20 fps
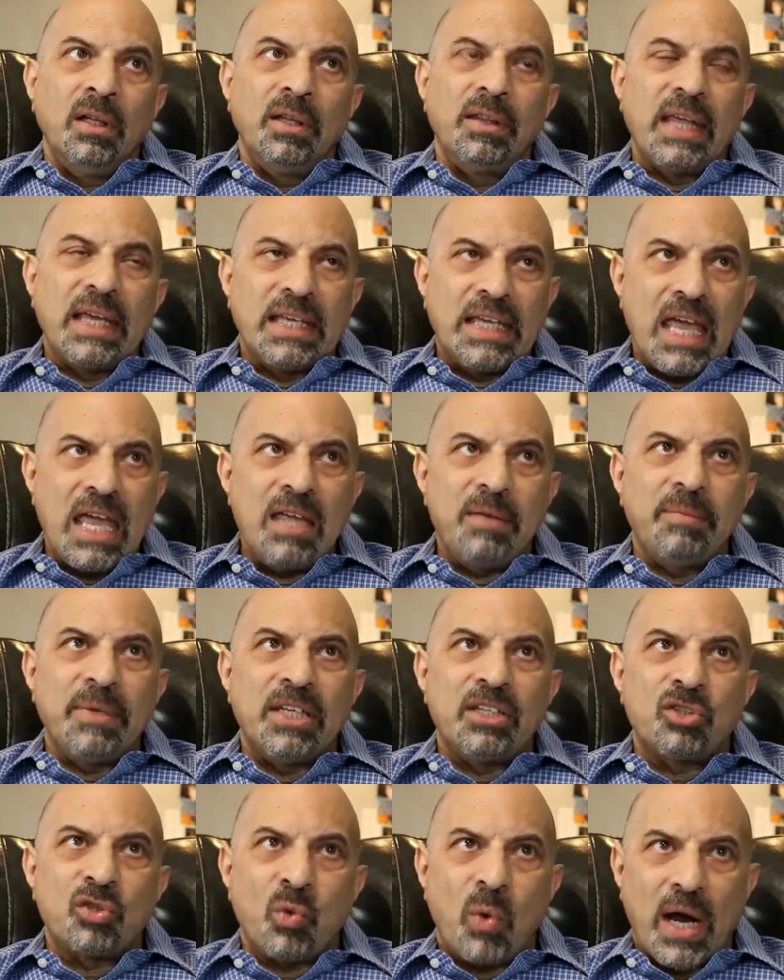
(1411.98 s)
they came
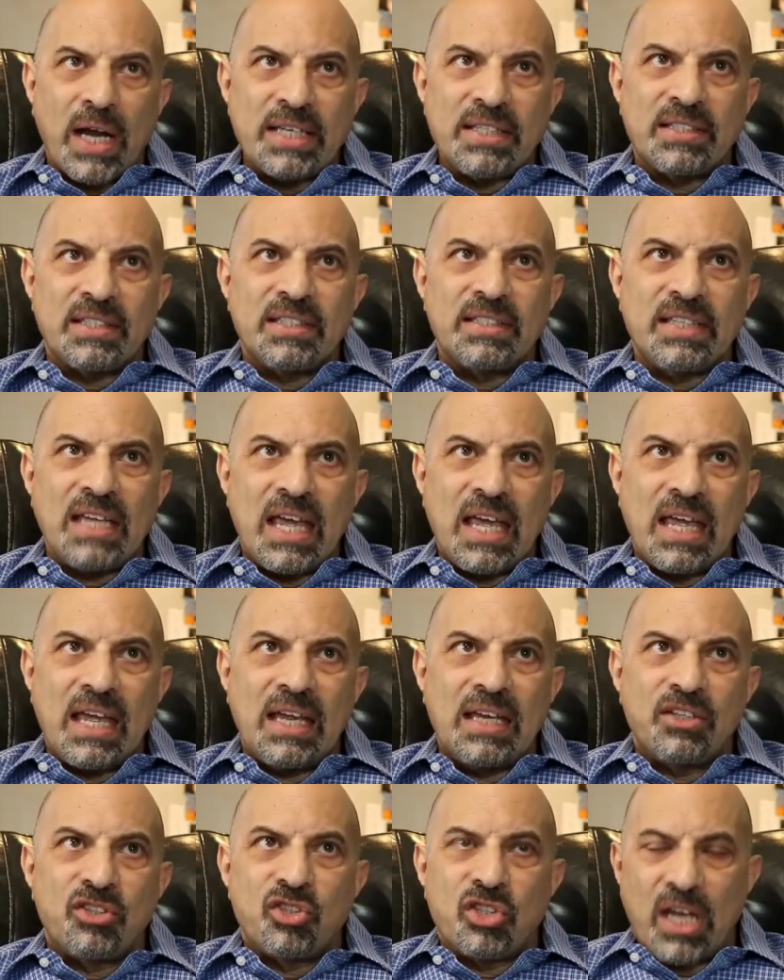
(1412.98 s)
in twice a
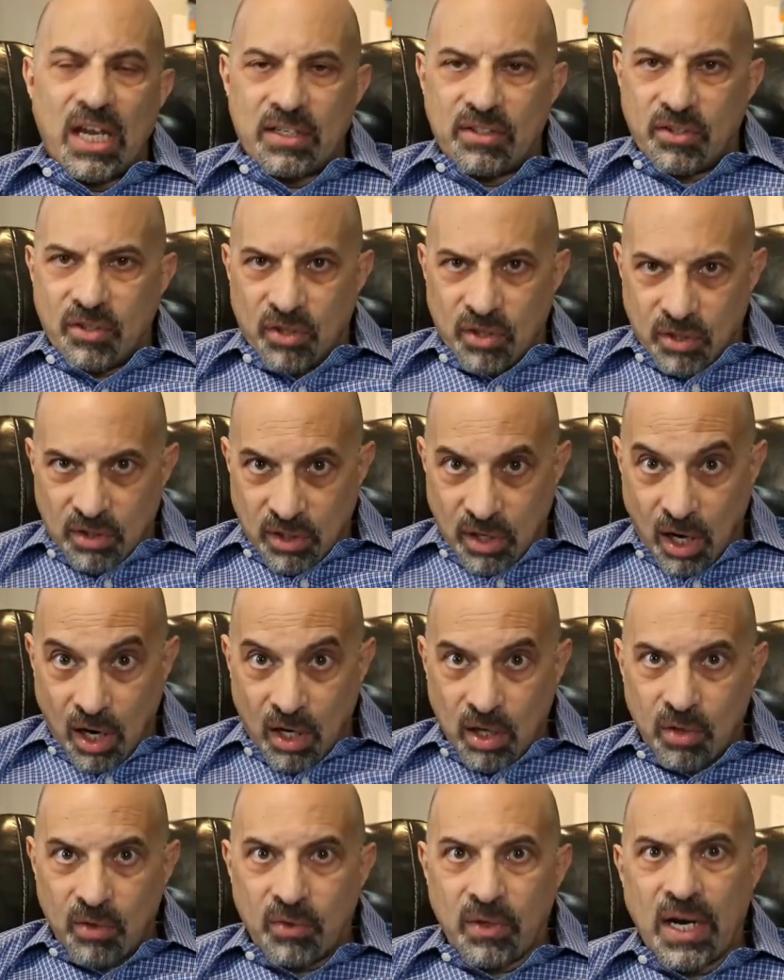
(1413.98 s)
day, checked her
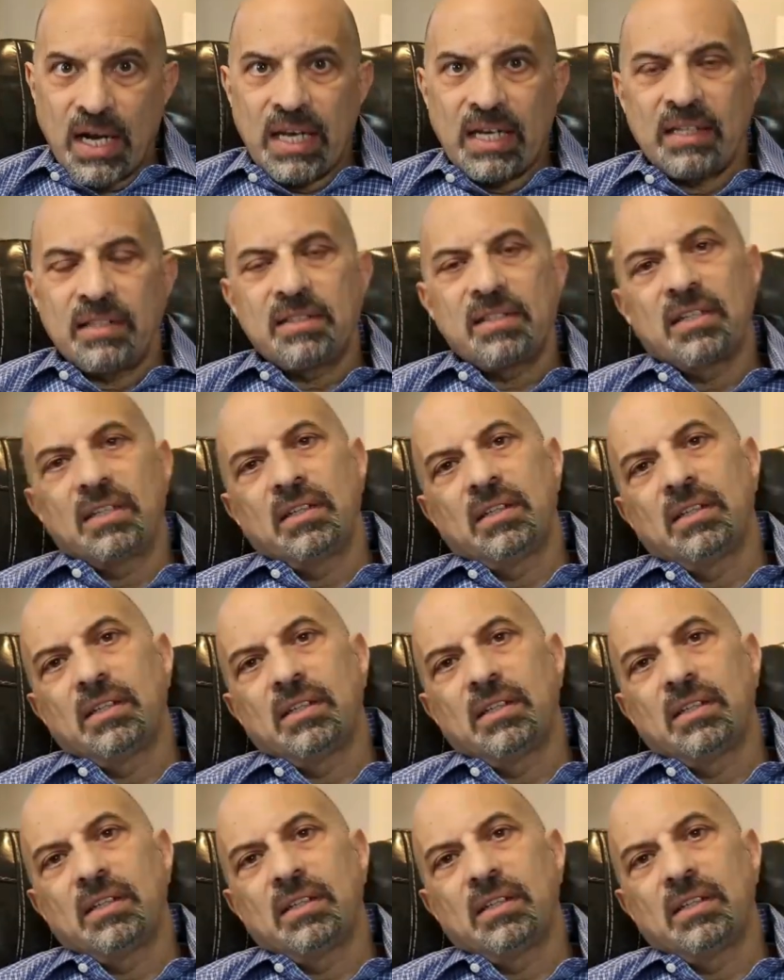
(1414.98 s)
heart rate.